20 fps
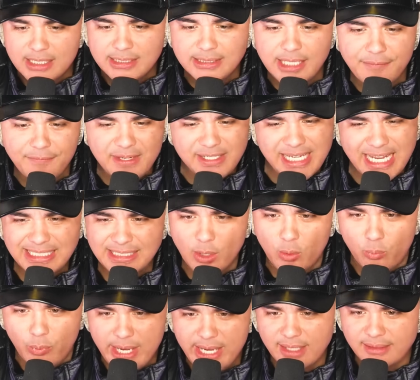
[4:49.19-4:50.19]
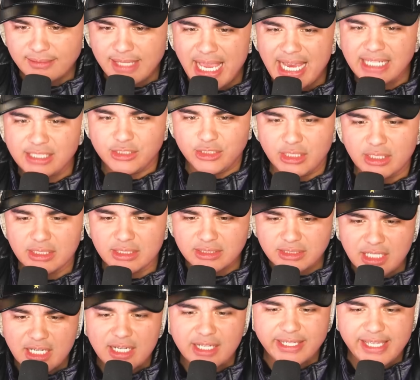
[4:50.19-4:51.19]
7 days a week like
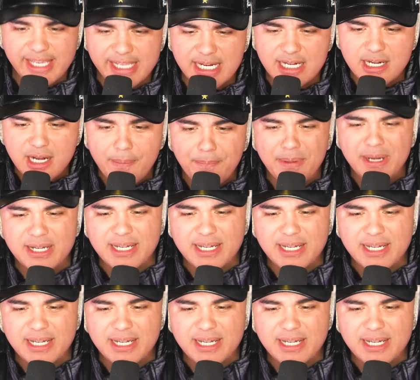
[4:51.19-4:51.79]
Jungkook, getting up in